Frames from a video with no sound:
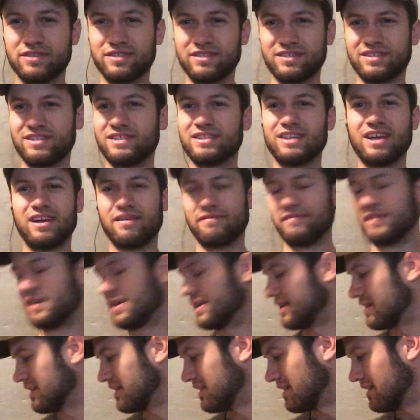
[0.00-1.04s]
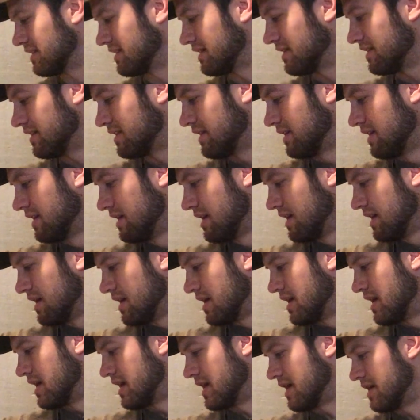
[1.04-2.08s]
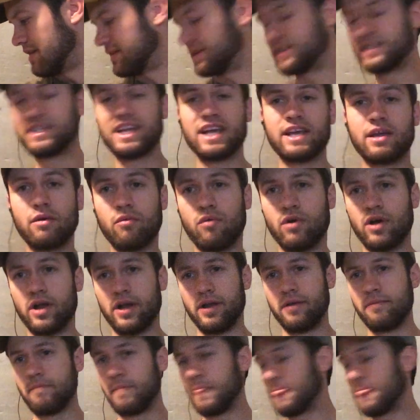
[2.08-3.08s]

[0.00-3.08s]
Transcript: and stuff. The second one,